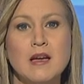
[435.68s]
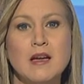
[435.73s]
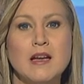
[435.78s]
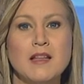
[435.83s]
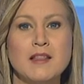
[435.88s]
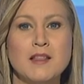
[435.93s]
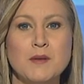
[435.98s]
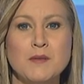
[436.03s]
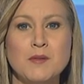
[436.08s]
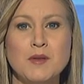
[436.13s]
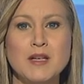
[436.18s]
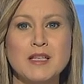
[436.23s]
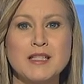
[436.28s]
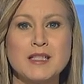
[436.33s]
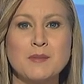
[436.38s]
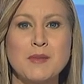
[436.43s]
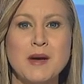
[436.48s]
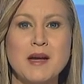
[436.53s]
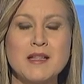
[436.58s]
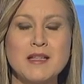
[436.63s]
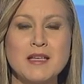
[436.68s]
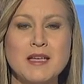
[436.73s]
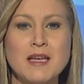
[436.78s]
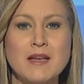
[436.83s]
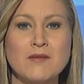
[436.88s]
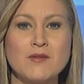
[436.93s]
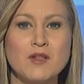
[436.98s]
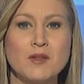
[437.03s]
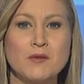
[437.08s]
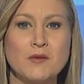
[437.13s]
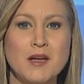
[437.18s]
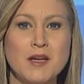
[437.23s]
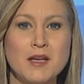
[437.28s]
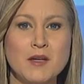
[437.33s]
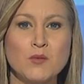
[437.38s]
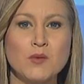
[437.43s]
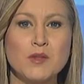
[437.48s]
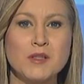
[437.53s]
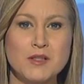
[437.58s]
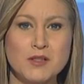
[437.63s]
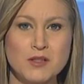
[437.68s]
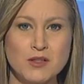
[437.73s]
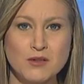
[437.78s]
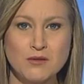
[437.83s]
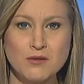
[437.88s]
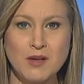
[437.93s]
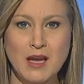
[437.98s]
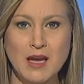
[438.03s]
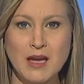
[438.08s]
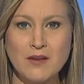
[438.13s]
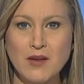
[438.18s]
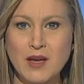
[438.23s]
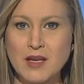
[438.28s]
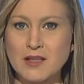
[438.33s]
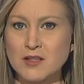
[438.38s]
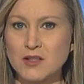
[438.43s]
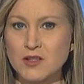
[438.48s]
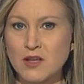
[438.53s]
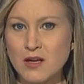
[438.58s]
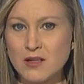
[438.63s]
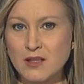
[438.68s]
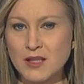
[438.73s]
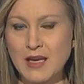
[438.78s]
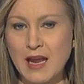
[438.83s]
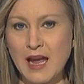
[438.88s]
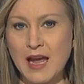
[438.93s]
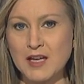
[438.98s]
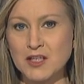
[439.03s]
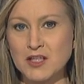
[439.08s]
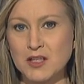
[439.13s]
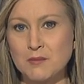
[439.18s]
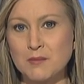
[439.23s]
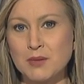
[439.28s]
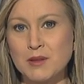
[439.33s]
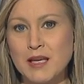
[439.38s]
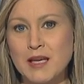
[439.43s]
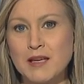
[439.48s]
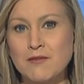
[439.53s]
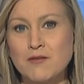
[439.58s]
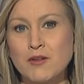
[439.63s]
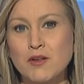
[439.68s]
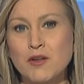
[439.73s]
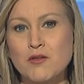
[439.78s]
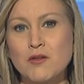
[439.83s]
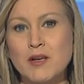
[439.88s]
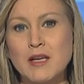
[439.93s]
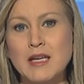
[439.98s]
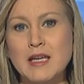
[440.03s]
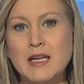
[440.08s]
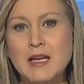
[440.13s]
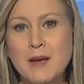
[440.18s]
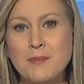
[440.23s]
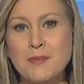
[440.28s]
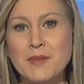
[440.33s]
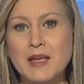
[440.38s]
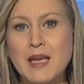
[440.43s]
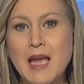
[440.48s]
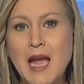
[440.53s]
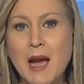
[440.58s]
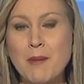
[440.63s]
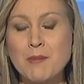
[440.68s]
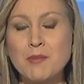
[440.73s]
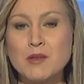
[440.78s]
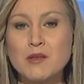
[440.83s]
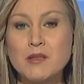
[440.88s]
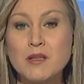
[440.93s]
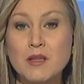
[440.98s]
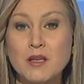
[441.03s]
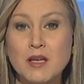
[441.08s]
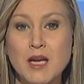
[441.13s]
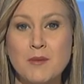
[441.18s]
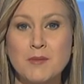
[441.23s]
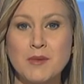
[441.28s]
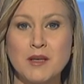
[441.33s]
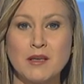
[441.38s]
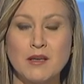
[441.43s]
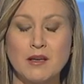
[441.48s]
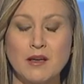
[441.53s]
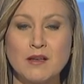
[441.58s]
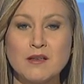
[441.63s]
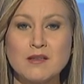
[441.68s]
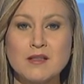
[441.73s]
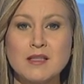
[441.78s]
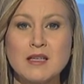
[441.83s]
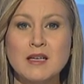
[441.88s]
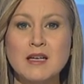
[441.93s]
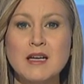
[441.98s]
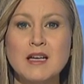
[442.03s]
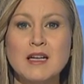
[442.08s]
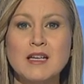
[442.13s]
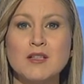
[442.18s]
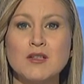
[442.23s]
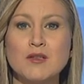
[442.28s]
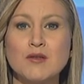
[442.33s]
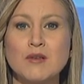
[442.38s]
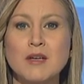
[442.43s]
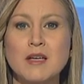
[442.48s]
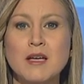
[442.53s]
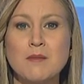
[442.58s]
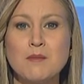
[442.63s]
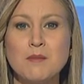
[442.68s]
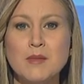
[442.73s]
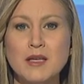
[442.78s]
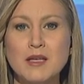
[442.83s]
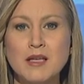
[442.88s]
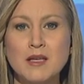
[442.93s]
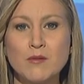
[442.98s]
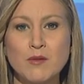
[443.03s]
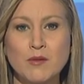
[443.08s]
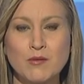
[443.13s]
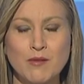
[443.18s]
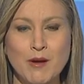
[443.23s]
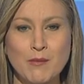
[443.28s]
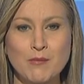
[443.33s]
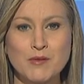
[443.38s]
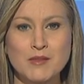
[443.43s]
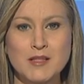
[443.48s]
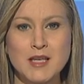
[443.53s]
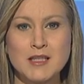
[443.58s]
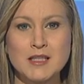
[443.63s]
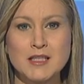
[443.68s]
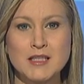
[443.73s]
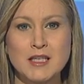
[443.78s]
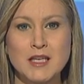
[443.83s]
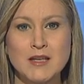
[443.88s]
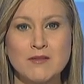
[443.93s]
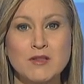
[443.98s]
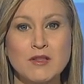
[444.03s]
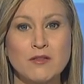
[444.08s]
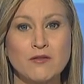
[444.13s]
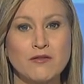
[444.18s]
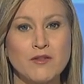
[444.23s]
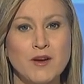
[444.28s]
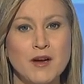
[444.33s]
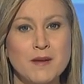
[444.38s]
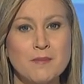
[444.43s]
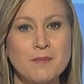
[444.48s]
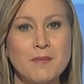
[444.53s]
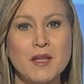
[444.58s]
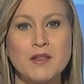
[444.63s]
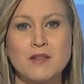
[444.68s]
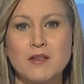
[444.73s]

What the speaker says: The municipality of Tirana will soon have a solid action plan for greening up the capital in the coming years. During a meeting with representatives from the